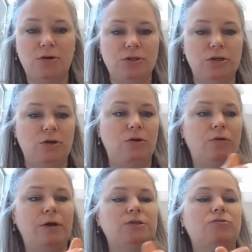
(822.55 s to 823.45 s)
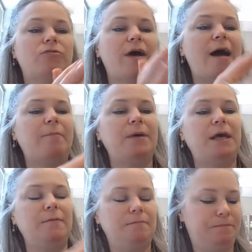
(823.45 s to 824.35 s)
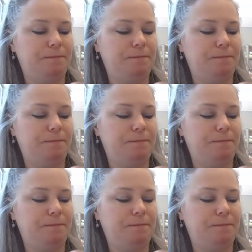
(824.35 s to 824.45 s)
you do is wrap it,